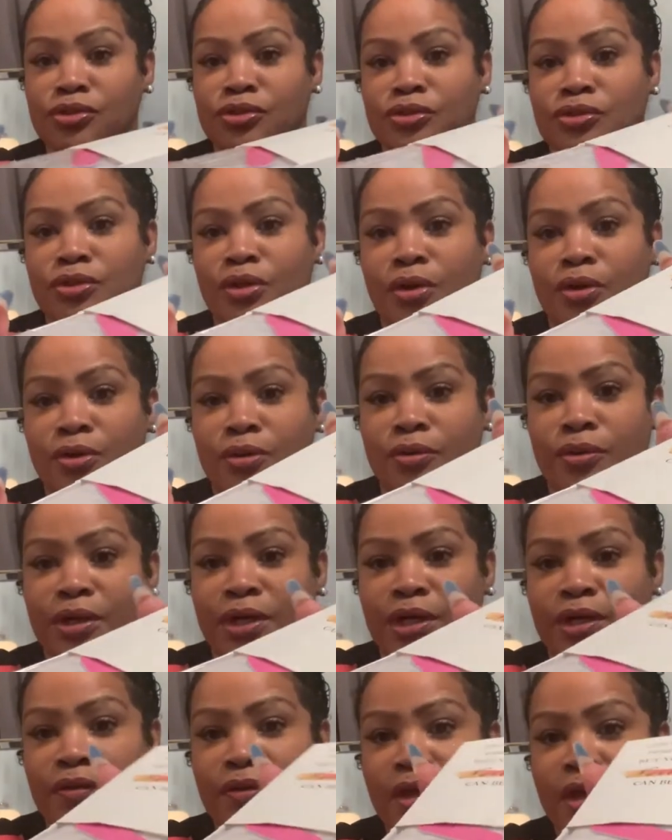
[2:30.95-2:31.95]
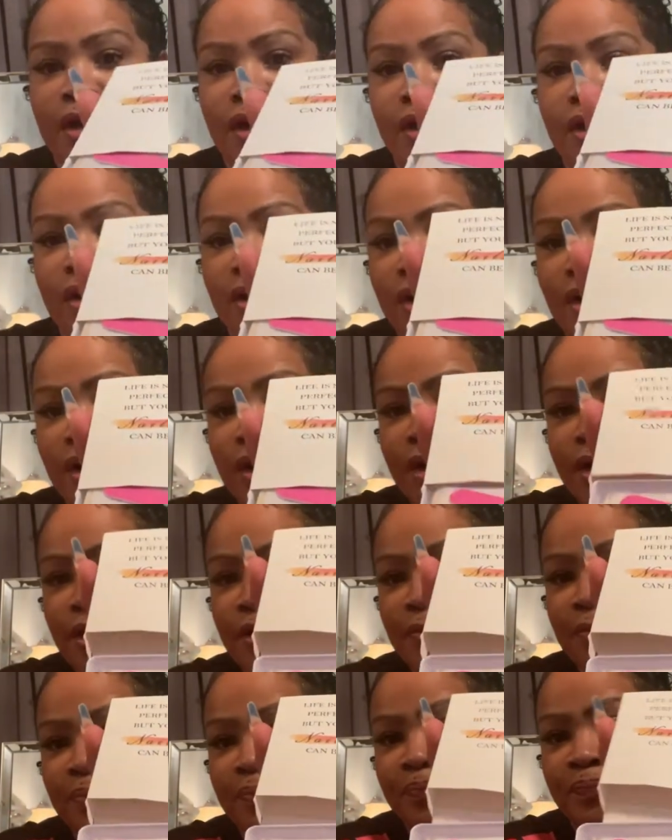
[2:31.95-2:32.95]
So, here they are.
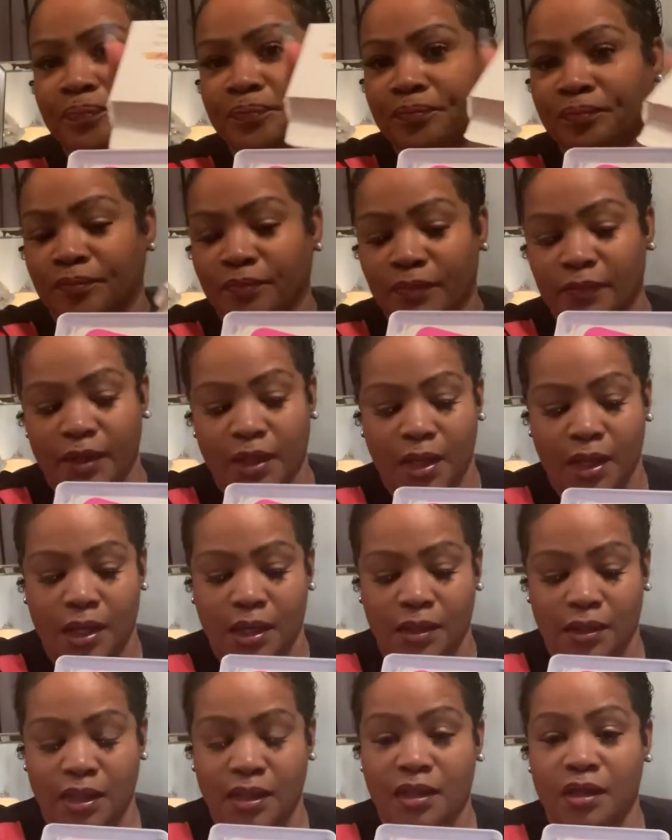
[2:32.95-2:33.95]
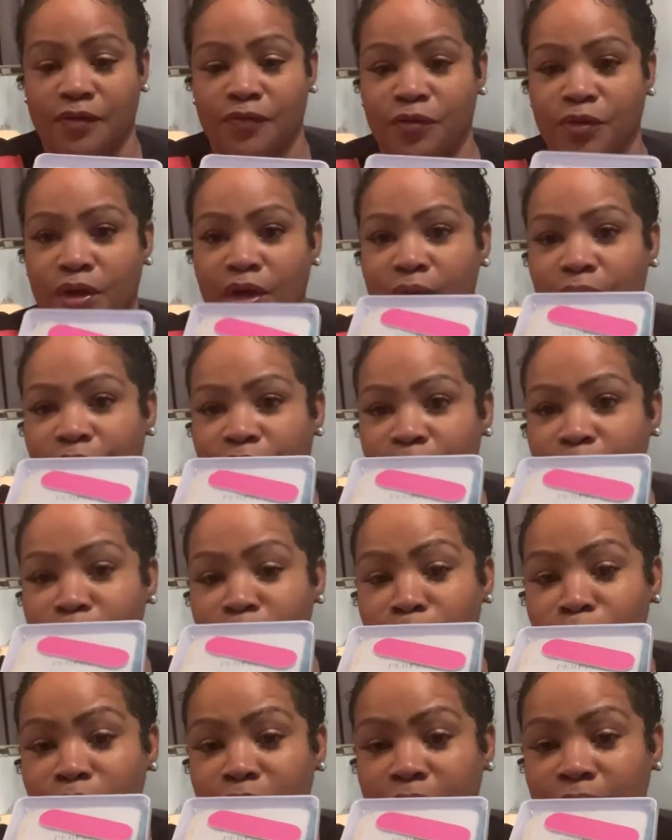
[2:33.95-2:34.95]
They give you an emery
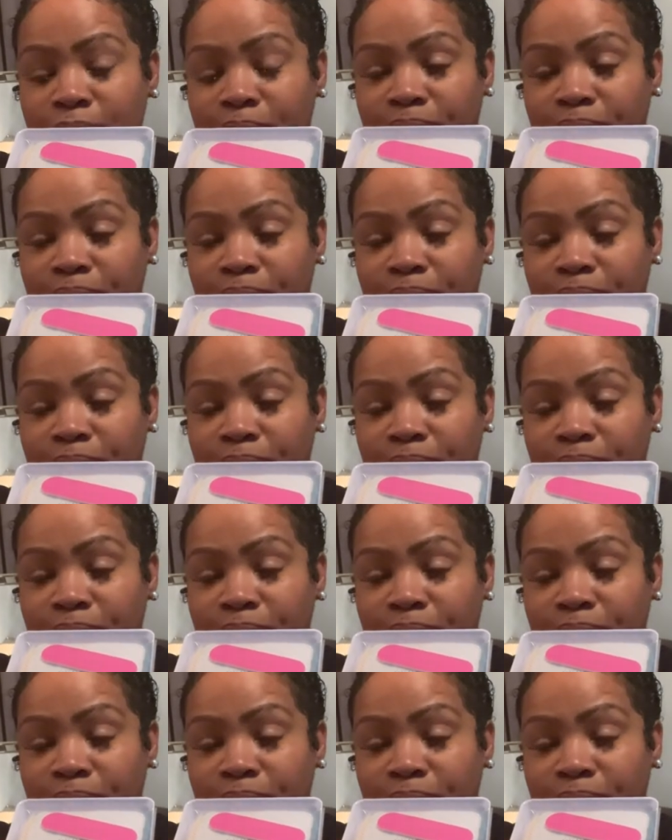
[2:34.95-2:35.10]
board.